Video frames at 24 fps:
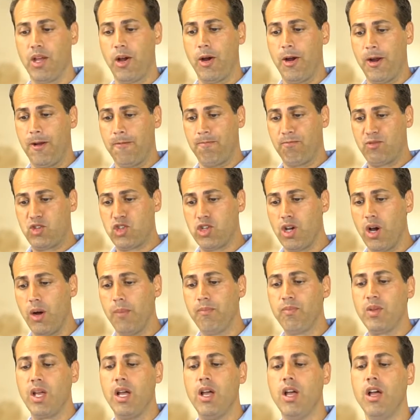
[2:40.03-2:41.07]
All right? So
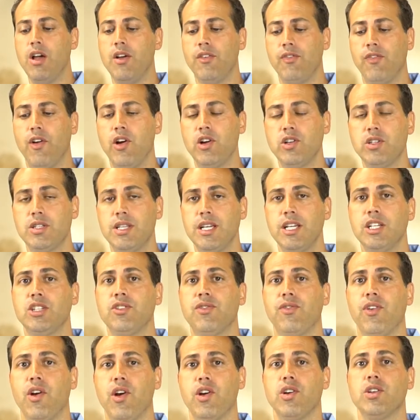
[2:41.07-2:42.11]
first things
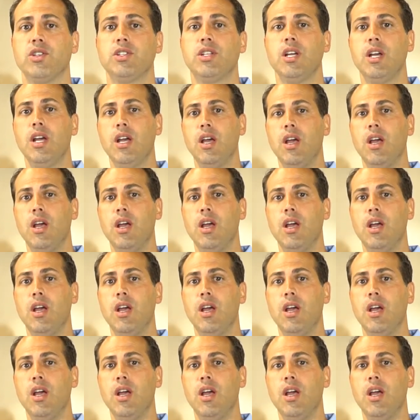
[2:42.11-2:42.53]
first,